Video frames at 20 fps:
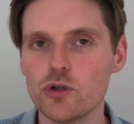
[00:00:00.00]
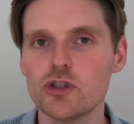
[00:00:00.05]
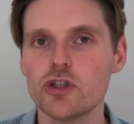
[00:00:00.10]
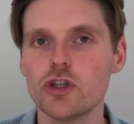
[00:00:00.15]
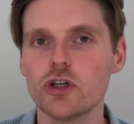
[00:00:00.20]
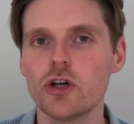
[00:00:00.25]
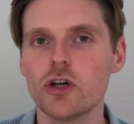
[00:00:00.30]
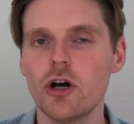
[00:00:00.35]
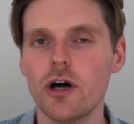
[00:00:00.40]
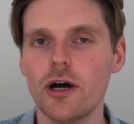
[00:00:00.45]
of the
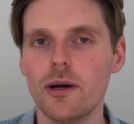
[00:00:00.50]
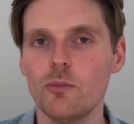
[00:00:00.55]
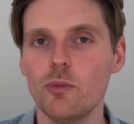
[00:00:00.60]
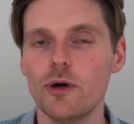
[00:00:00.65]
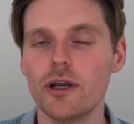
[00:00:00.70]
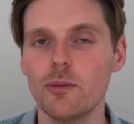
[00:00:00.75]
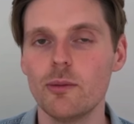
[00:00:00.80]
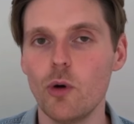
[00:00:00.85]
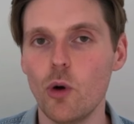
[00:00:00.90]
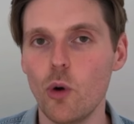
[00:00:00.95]
time
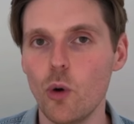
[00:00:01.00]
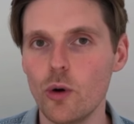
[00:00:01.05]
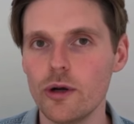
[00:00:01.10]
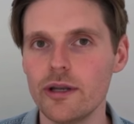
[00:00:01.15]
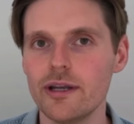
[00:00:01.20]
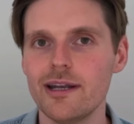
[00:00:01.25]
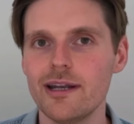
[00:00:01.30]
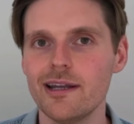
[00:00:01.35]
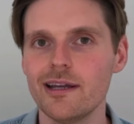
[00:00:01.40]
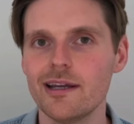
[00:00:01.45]
when I'm
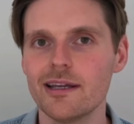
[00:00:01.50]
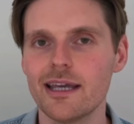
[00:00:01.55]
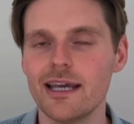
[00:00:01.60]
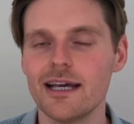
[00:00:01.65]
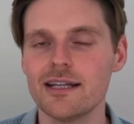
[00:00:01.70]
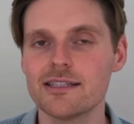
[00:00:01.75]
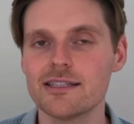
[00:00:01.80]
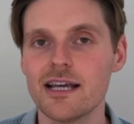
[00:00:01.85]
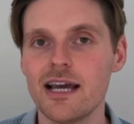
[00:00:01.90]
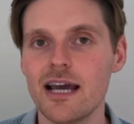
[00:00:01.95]
auditing
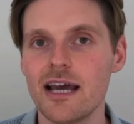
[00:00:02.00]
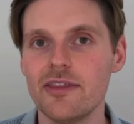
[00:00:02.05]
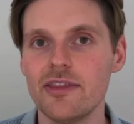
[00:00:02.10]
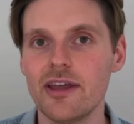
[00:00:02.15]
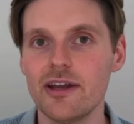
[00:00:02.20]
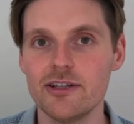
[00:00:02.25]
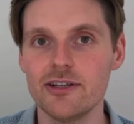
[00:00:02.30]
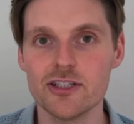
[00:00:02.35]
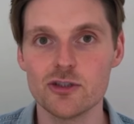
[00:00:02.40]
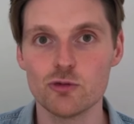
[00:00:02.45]
accounts
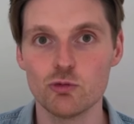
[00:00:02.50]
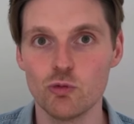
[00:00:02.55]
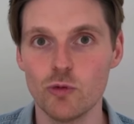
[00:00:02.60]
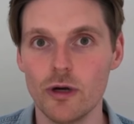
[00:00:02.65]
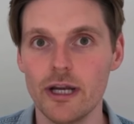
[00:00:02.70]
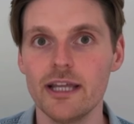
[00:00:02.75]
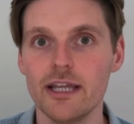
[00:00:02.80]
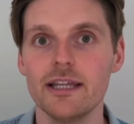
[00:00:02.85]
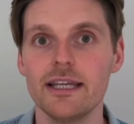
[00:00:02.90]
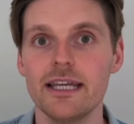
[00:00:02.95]
that just
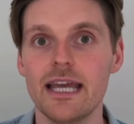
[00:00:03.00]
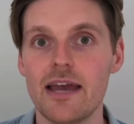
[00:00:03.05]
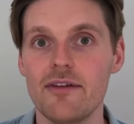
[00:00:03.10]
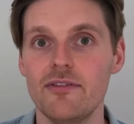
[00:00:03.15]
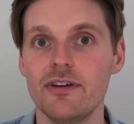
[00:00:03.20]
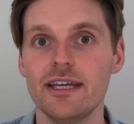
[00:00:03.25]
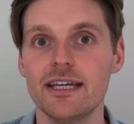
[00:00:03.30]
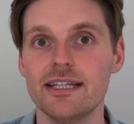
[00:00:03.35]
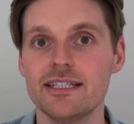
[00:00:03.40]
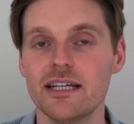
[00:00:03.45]
rarely ever
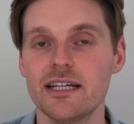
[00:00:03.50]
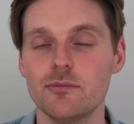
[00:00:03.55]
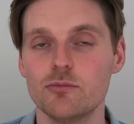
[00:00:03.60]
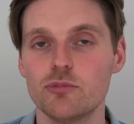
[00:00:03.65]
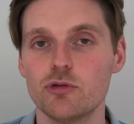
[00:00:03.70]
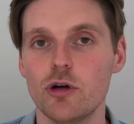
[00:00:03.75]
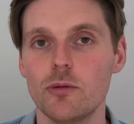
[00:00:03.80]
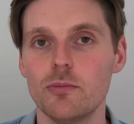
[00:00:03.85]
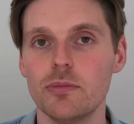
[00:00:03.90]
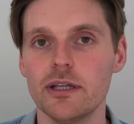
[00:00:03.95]
get done
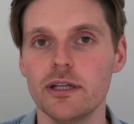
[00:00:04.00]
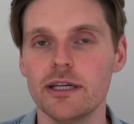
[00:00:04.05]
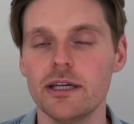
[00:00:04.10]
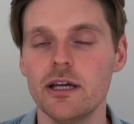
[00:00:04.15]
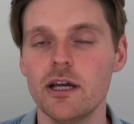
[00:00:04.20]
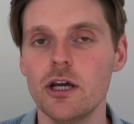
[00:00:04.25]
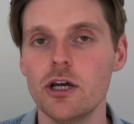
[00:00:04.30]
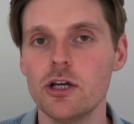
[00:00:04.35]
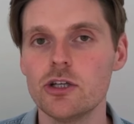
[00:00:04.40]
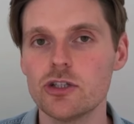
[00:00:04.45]
properly.
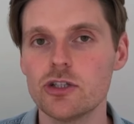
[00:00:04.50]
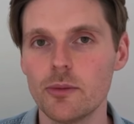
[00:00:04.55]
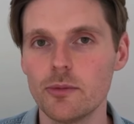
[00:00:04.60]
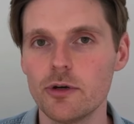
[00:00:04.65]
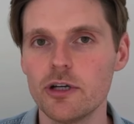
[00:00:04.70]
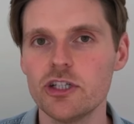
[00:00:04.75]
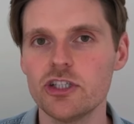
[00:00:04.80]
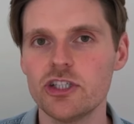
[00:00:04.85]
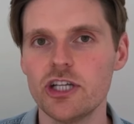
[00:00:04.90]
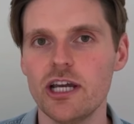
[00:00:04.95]
So I'm going
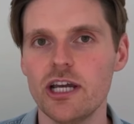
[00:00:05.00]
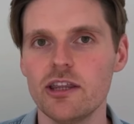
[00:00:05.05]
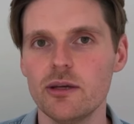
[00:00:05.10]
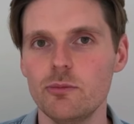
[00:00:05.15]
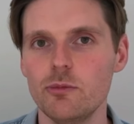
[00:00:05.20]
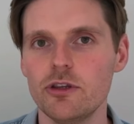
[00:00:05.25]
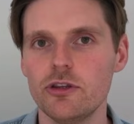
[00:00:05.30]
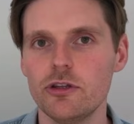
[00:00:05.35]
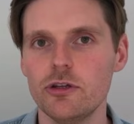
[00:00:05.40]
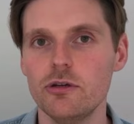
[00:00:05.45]
to share them
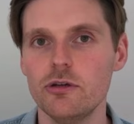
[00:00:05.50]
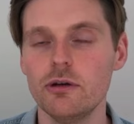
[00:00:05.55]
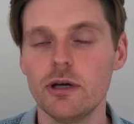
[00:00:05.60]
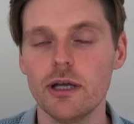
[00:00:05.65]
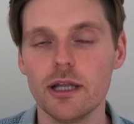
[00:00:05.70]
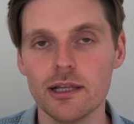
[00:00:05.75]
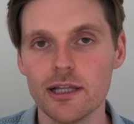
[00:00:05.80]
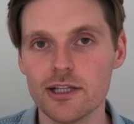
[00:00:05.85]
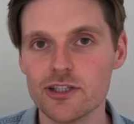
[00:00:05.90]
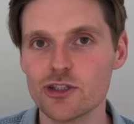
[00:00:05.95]
with you
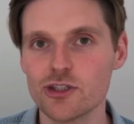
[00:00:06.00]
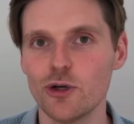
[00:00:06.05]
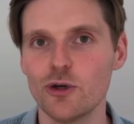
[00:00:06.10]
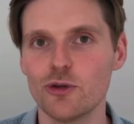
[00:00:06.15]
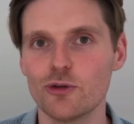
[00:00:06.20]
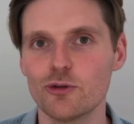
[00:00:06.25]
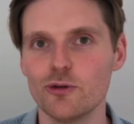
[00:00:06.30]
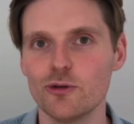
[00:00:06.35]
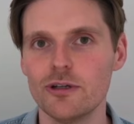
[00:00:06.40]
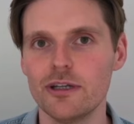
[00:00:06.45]
and let's go
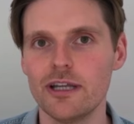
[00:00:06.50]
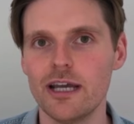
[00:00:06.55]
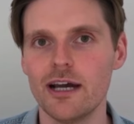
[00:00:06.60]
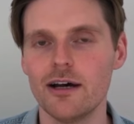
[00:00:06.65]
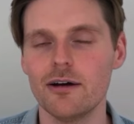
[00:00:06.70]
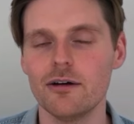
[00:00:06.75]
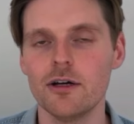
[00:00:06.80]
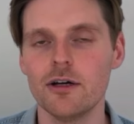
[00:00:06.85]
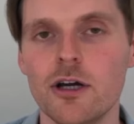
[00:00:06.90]
through it now.